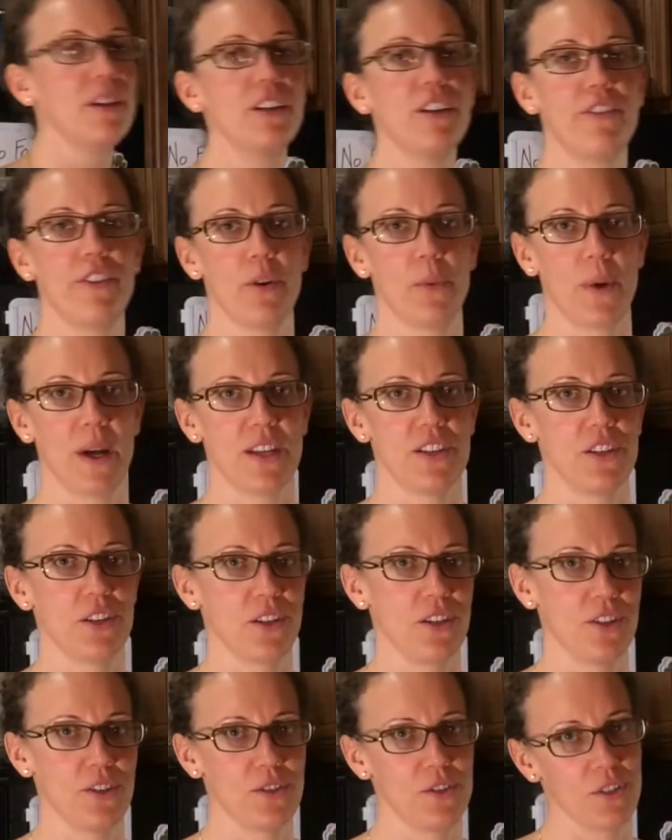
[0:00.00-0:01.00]
of different ways you
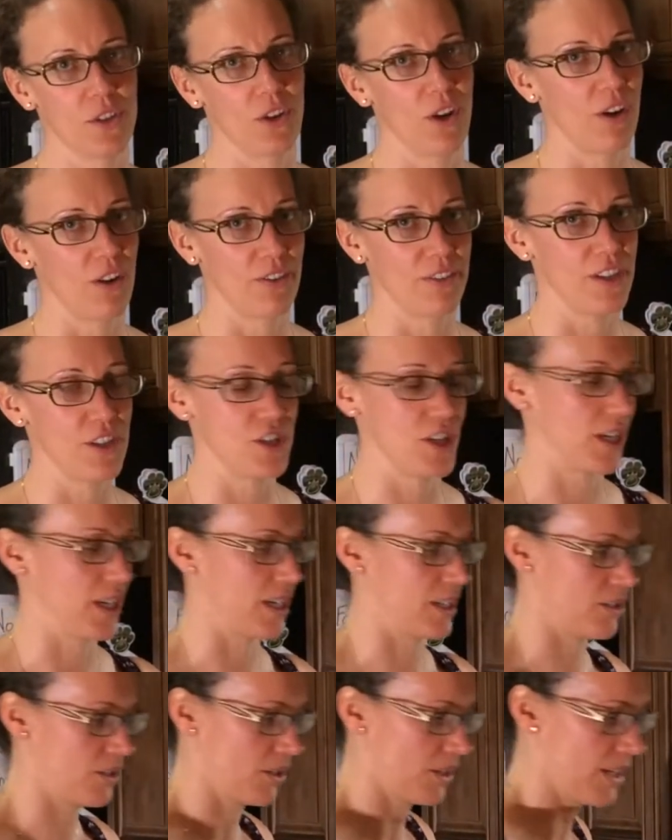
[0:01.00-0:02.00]
can use to carve the
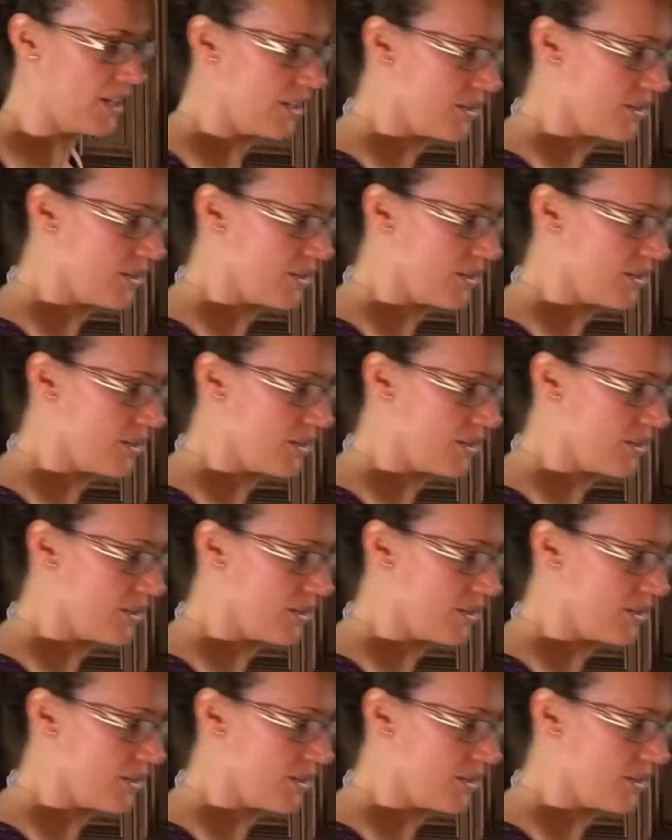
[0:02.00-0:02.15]
chicken. You can